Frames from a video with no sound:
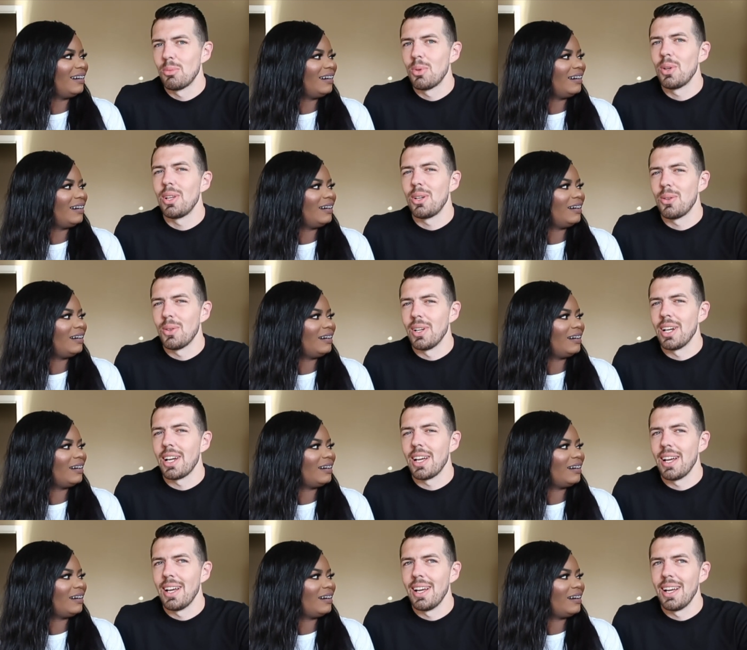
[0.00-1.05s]
Speaker 1: pretty quick.
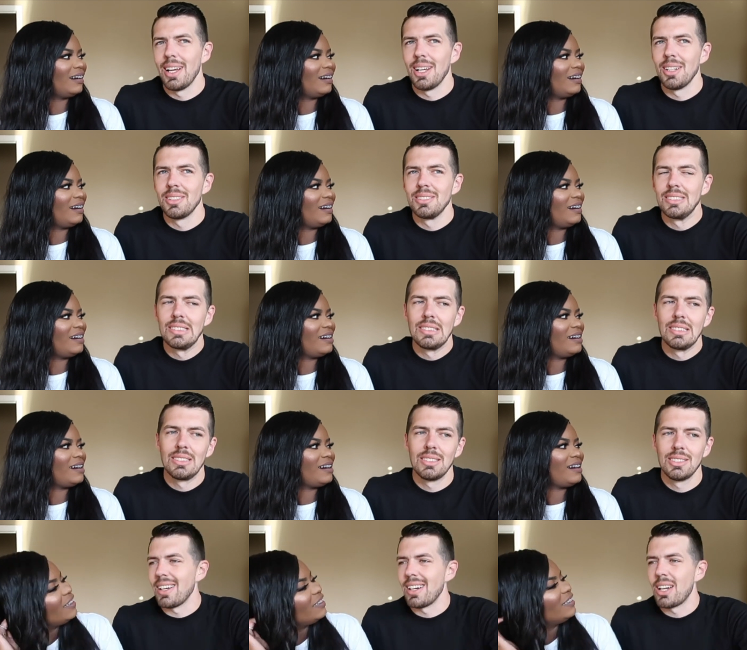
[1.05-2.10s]
Uh,
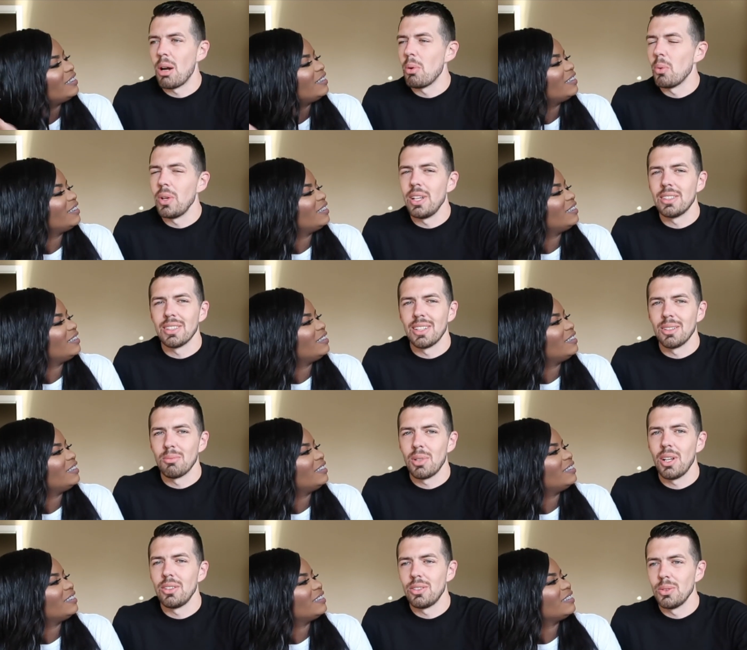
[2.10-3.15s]
a couple weeks in,
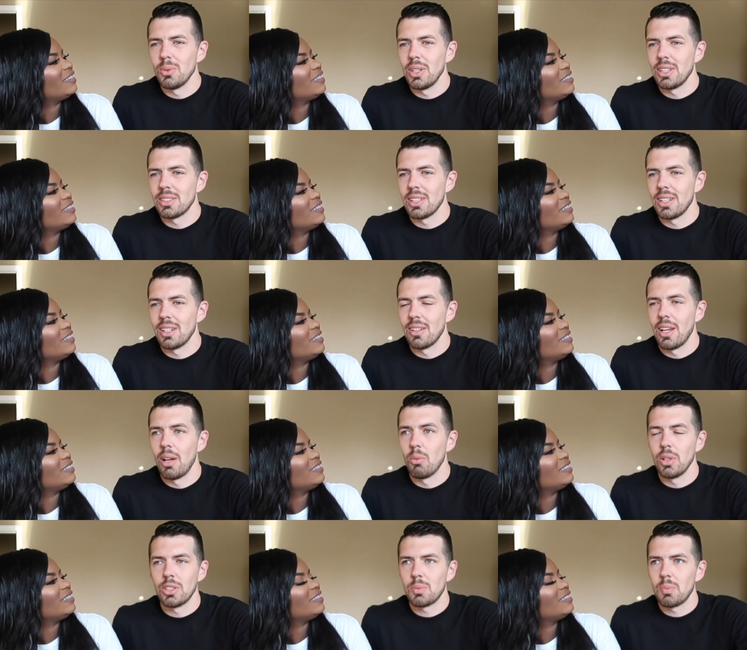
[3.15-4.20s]
probably two weeks in. And we